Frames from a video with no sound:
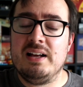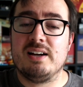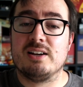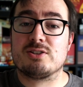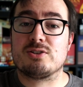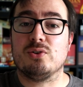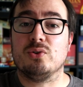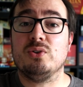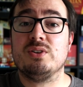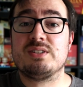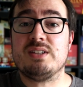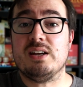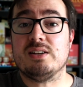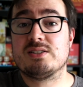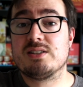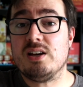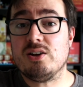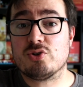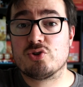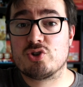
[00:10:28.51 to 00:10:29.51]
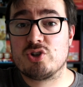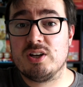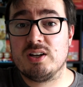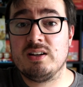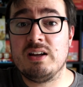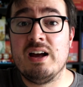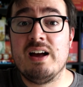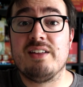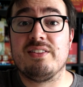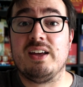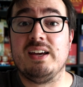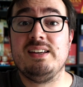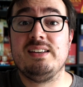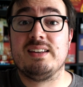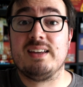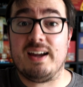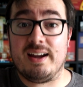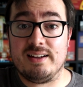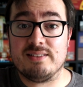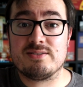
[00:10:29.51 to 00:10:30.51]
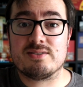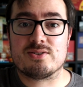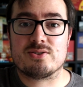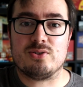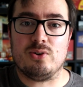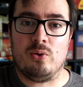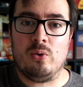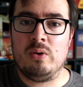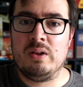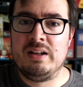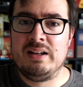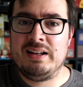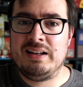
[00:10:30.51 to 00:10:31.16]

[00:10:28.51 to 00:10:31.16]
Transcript: as long as they're touching, they cancel.